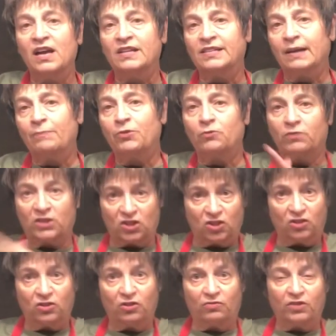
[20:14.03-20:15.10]
dump the rest
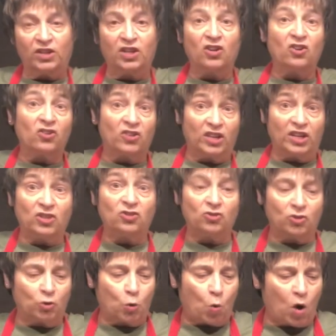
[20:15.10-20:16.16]
of the vinegar into
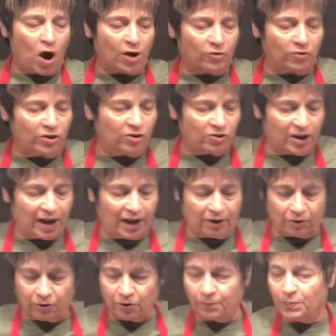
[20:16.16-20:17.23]
your water in your
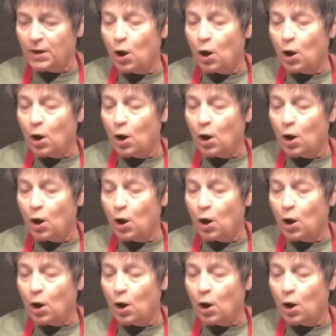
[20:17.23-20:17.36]
canner.